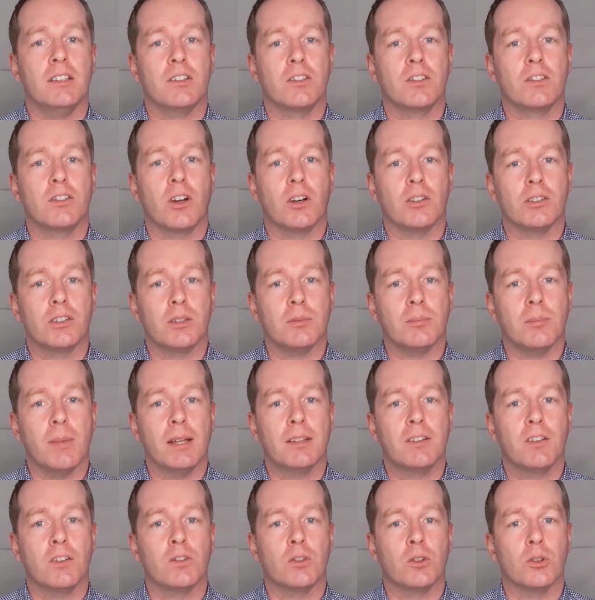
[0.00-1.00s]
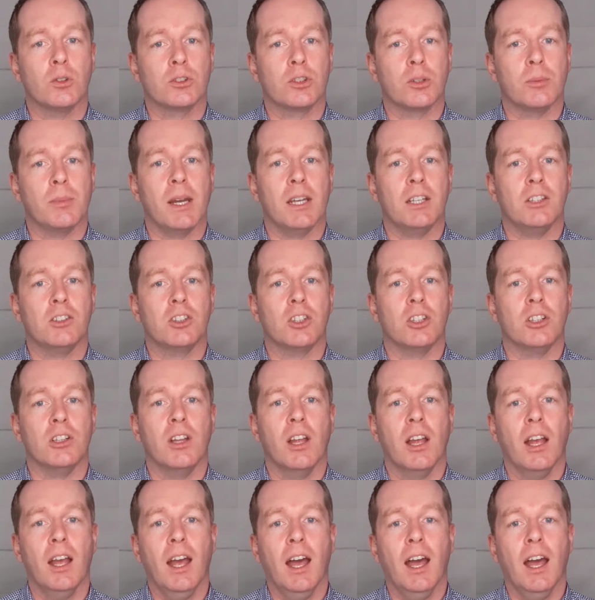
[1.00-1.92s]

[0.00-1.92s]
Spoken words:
started Metis Automation,